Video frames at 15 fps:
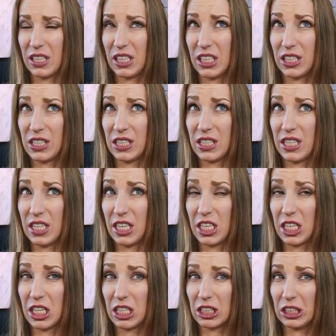it's
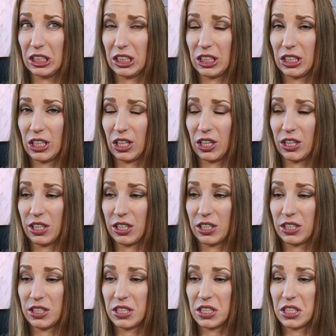the
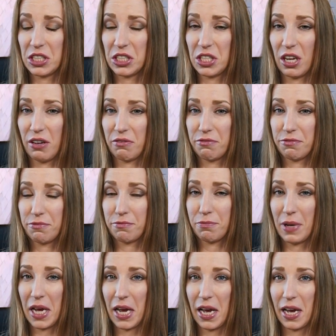garden stuff
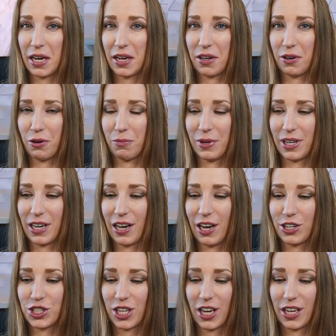pack. Oh my
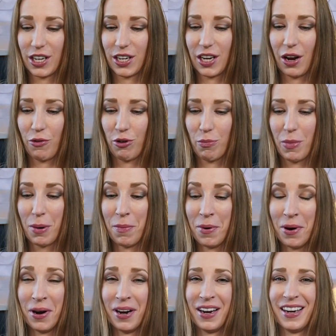gosh, I cannot remember
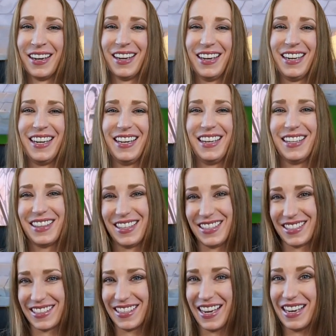any of
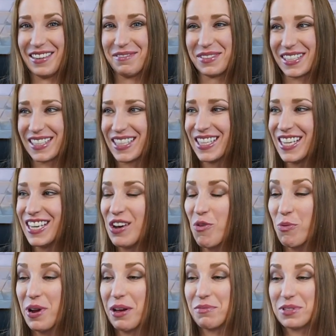these names.
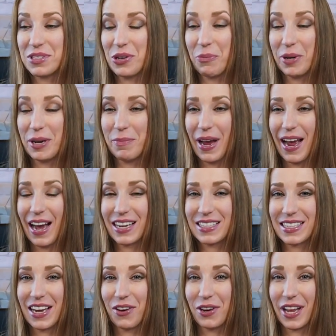We have so many packs
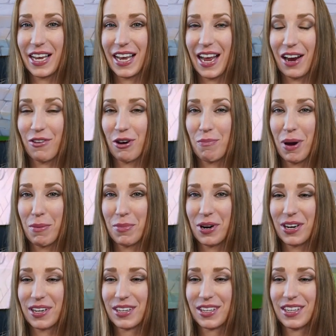now and I can't
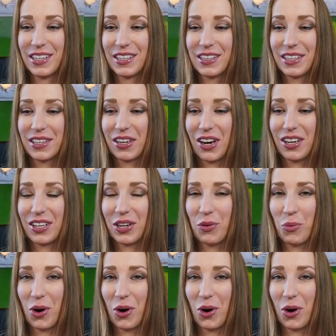remember. The garden